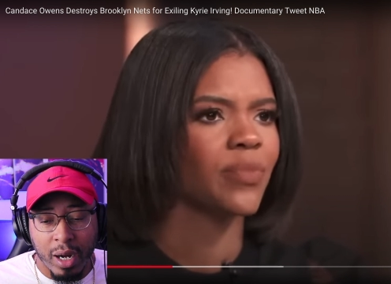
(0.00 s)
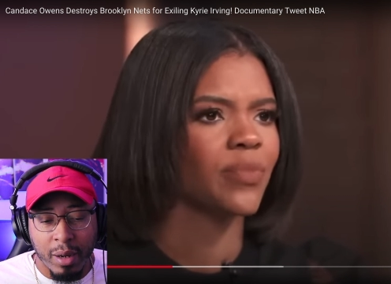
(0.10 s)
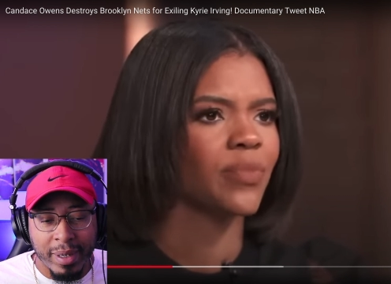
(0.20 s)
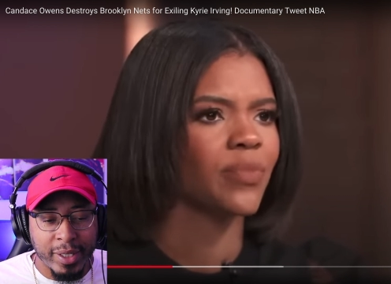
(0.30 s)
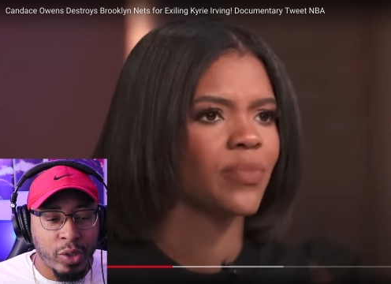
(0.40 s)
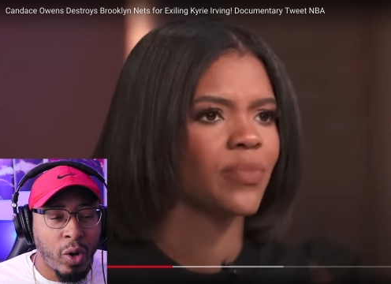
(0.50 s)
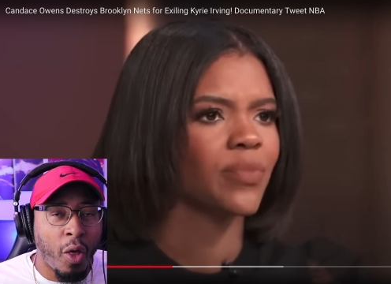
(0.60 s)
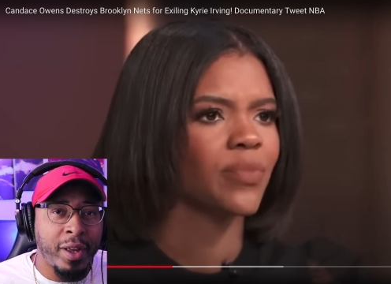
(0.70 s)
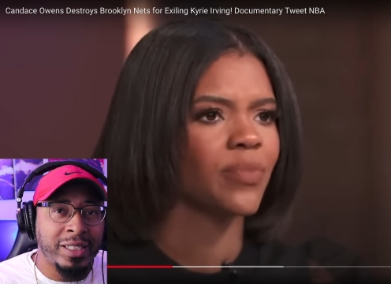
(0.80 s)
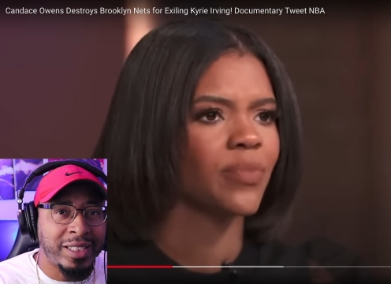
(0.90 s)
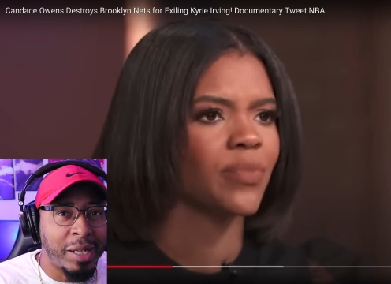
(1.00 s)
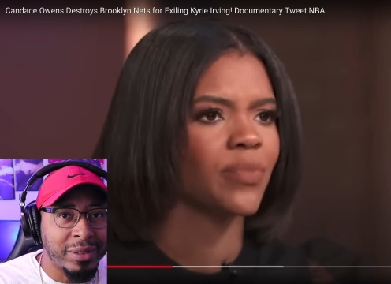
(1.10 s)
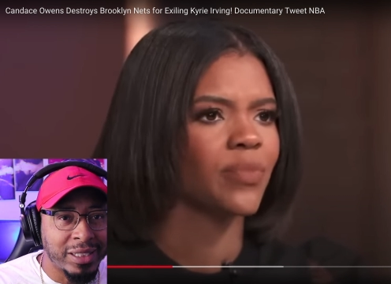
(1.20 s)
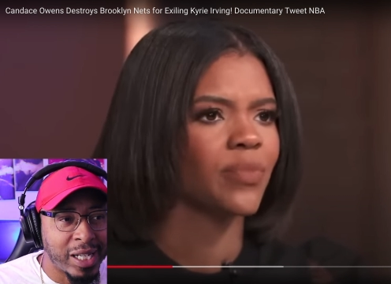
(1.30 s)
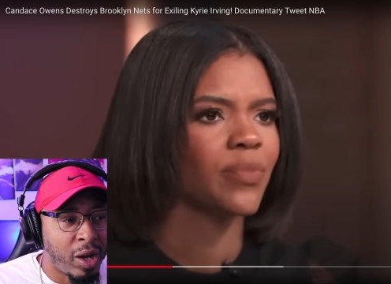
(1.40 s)
Speaker 1: um, and do all these steps
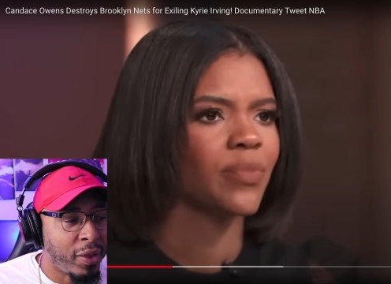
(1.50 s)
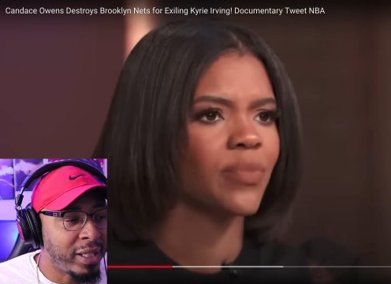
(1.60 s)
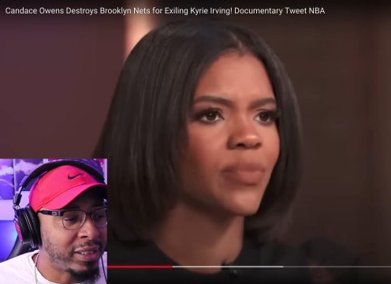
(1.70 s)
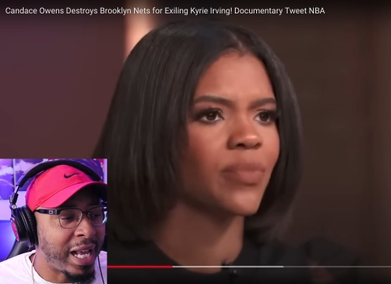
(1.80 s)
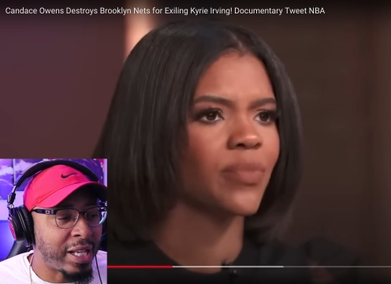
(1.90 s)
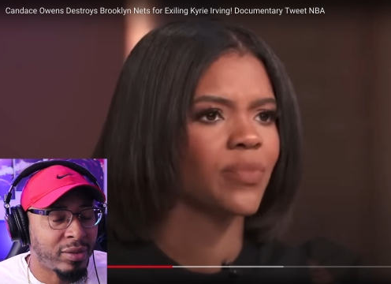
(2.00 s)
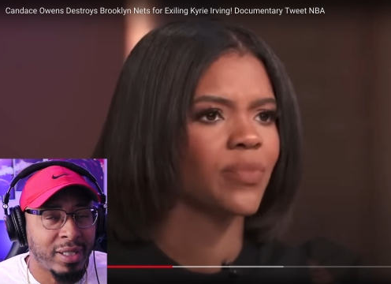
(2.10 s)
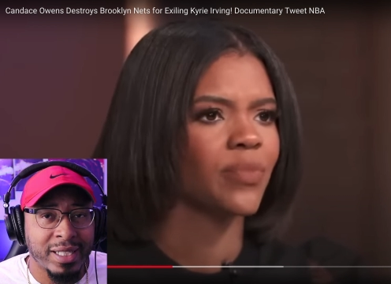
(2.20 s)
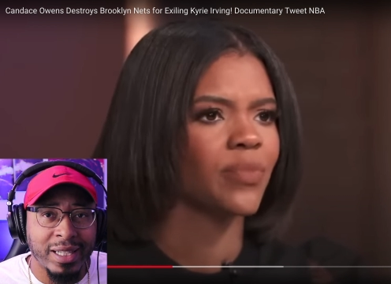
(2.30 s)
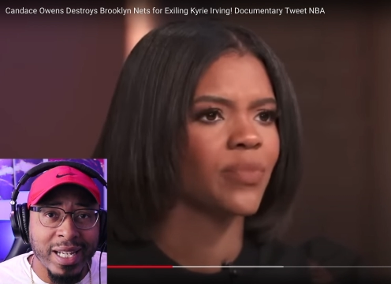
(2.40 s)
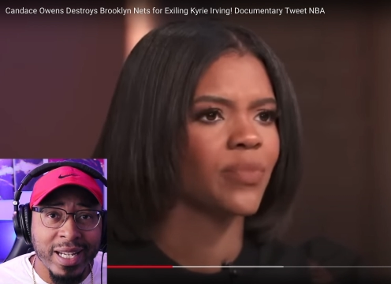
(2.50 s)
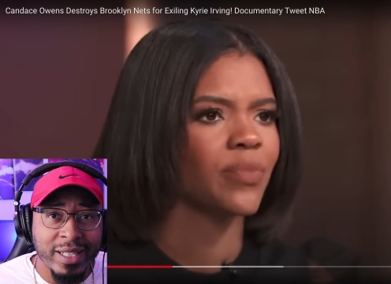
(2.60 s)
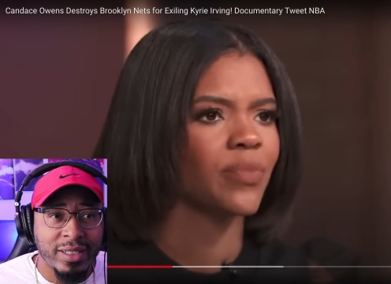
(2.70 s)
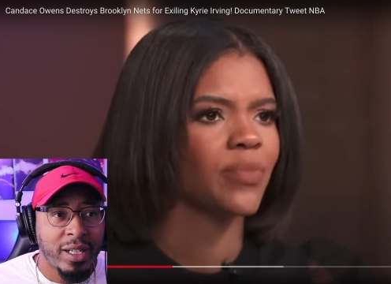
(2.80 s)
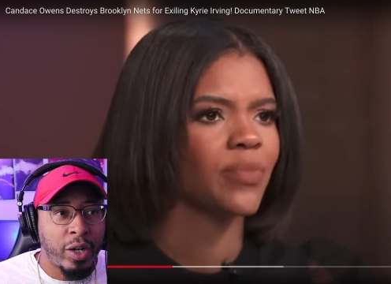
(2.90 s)
and take all these things on this
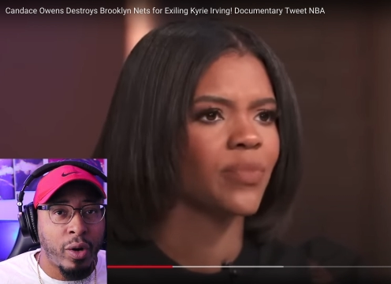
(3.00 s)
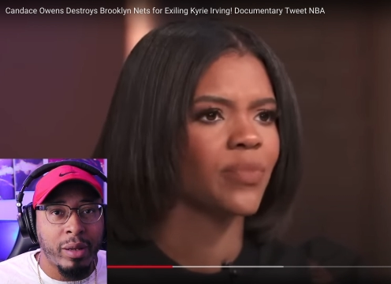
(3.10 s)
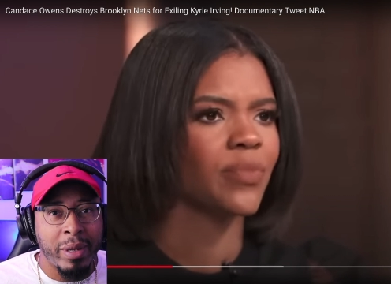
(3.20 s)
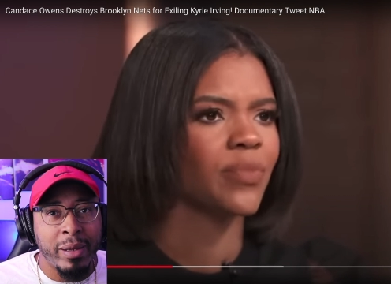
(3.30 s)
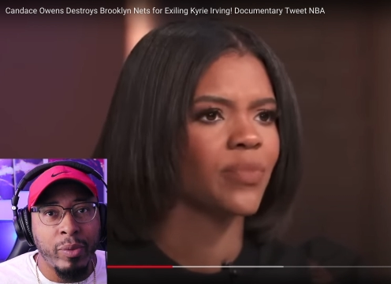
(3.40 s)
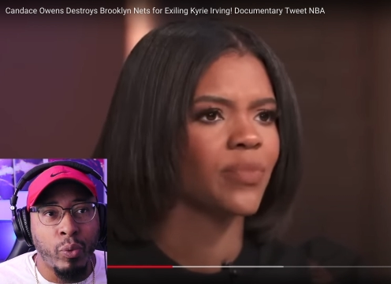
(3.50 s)
list in order to be